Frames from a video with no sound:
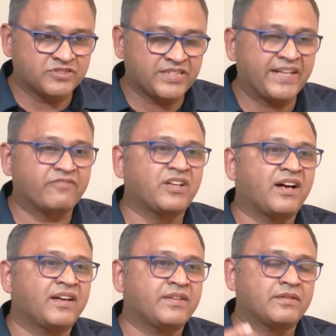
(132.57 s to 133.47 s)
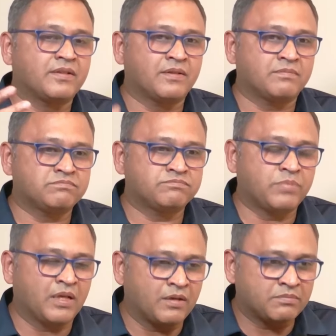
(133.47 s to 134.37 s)
state of the art
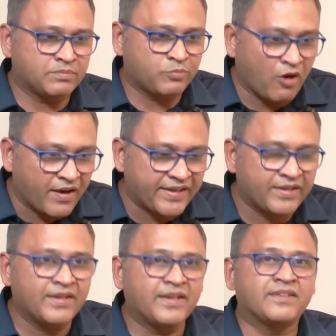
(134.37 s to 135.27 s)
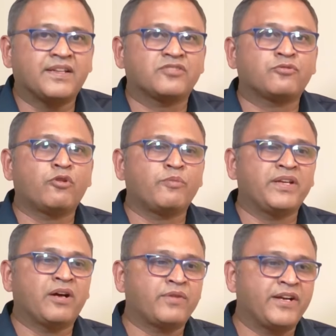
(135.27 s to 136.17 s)
product that's going to
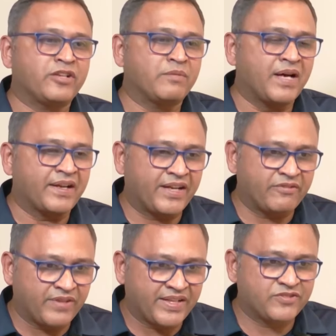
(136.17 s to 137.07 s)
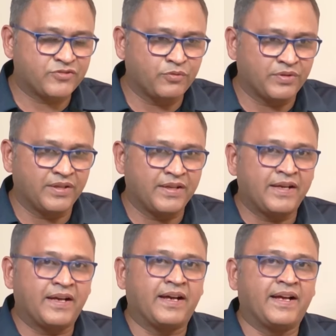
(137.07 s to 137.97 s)
be out into the market very soon.
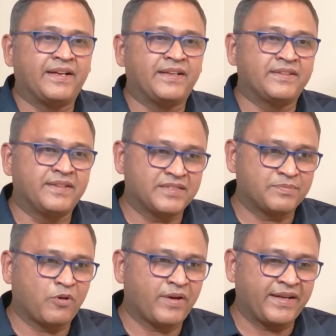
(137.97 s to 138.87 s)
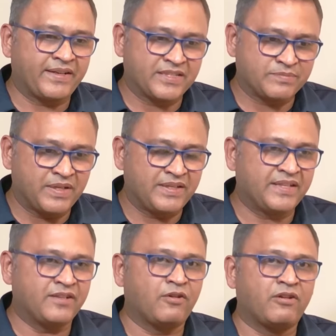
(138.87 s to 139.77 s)
And this product, he has
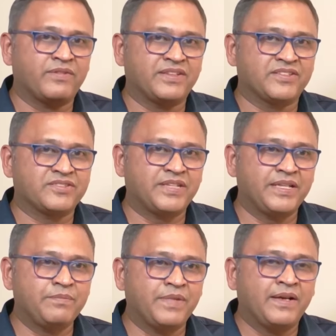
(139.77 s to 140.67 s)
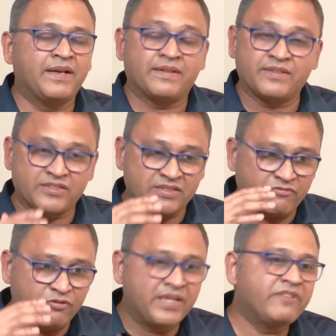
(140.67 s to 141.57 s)
built it along with his team. This is
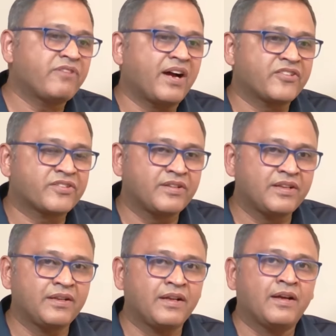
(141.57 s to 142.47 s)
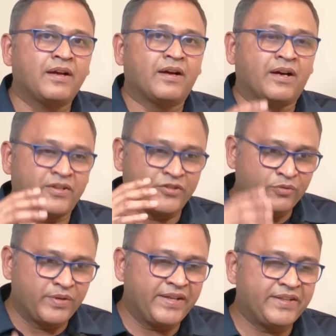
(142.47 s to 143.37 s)
a fully functional
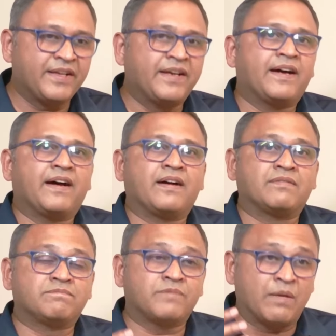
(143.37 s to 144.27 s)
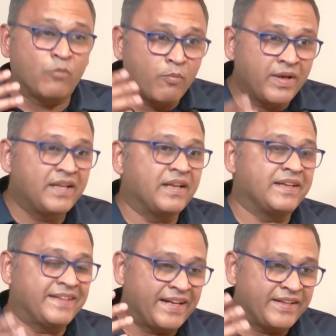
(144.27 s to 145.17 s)
unit, a mobile
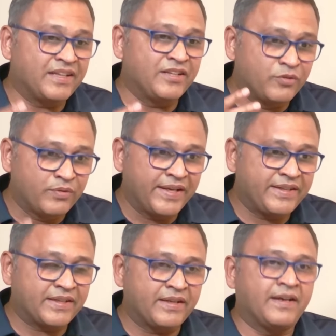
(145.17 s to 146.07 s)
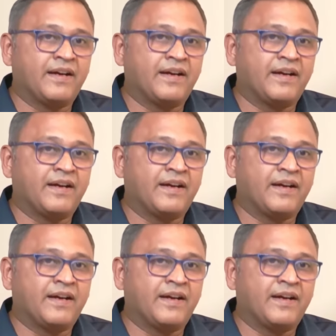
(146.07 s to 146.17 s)
dental unit.